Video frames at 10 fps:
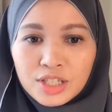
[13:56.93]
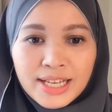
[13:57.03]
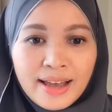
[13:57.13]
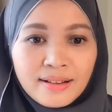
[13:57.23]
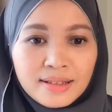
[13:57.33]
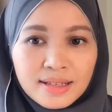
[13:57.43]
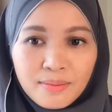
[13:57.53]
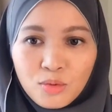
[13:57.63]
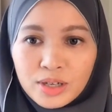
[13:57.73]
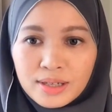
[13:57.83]
tell
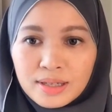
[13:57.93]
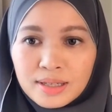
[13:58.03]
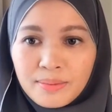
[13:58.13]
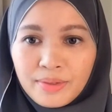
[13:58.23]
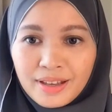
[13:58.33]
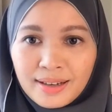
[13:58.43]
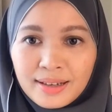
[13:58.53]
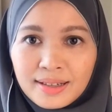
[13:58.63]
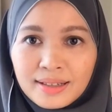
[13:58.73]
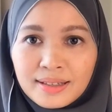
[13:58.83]
someone something.